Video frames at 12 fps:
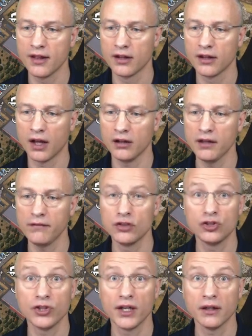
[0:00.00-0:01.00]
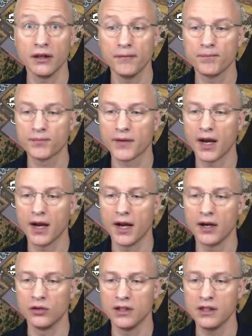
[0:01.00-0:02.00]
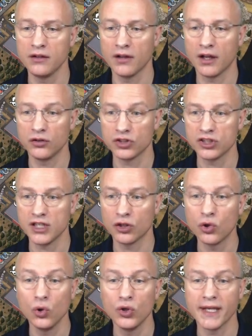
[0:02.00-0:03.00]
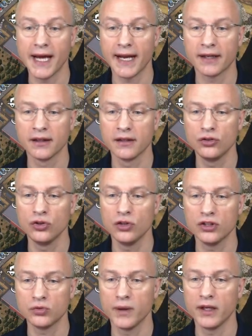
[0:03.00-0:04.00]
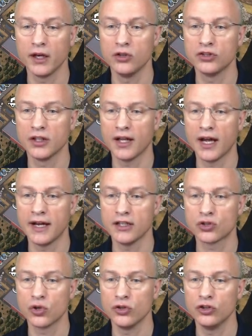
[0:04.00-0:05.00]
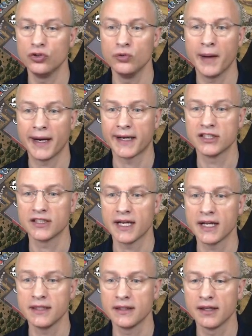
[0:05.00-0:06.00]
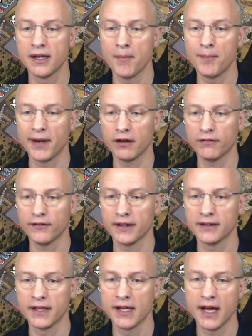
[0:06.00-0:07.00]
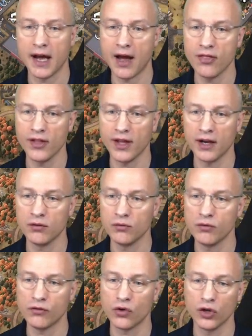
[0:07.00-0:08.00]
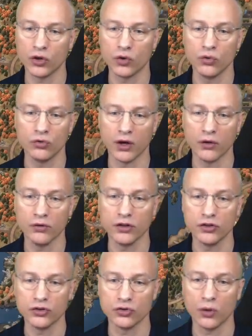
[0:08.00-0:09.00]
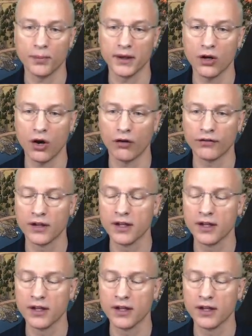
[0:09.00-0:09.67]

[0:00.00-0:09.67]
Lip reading: I'll leave the trailer, and I'll just take the Kodiak to this warehouse, and it's got the 2 packaged sand. Perfect. And then we've got to go round and drop it off.